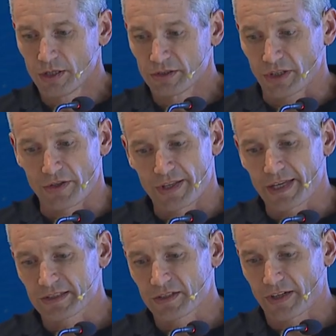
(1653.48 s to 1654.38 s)
So
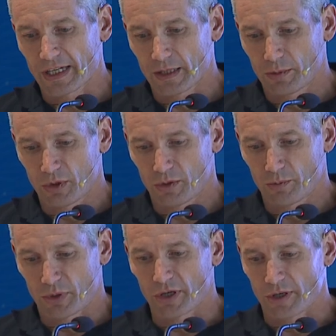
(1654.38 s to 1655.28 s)
that's
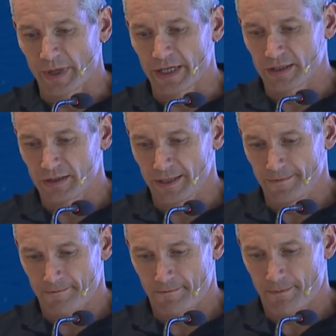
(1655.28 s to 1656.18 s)
available programmatically
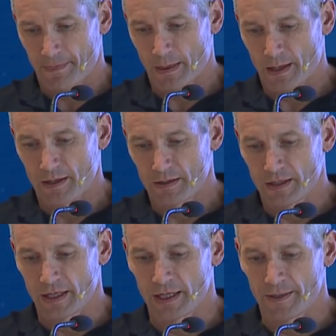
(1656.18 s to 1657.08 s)

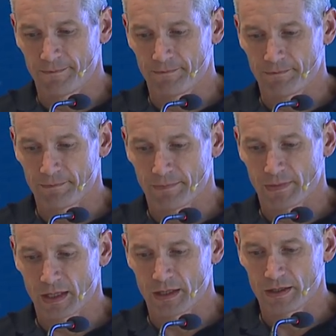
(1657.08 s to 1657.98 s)
um,
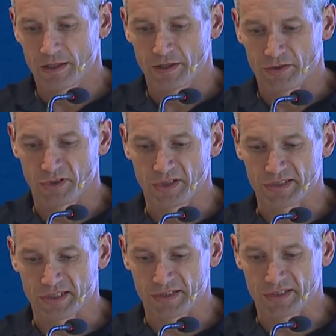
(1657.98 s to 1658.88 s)
through
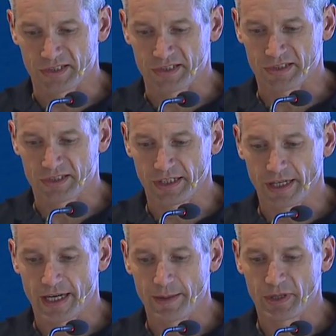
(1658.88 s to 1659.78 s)
this consistency
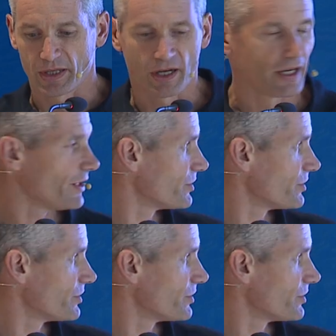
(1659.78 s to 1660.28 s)
API.